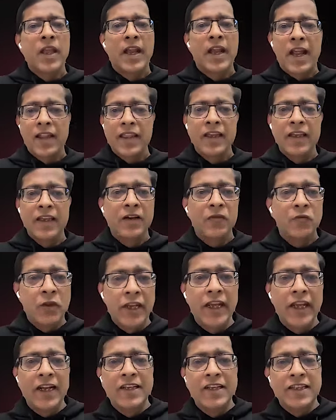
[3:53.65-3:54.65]
And I think
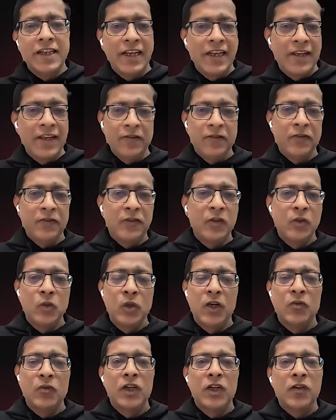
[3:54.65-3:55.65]
we at Z,
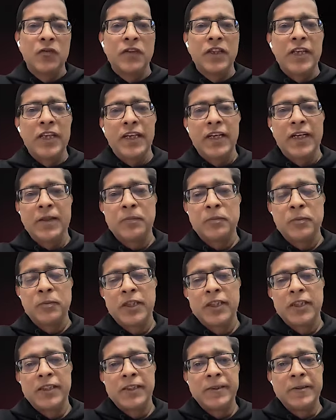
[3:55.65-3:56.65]
who are one of the
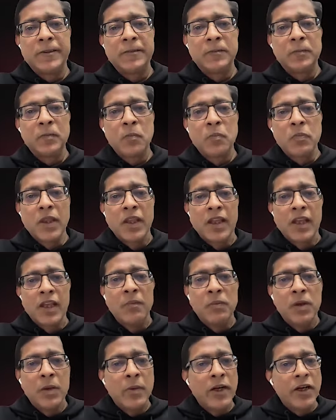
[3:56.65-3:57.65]

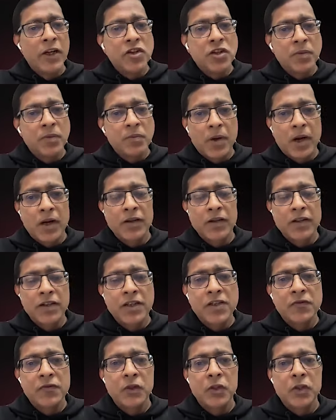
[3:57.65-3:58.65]
implementation
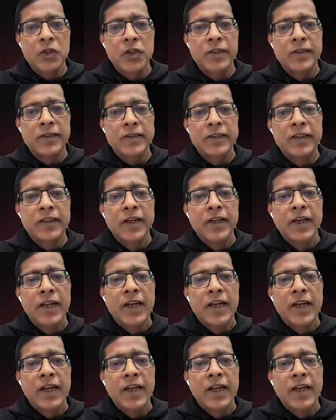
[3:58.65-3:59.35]
partners for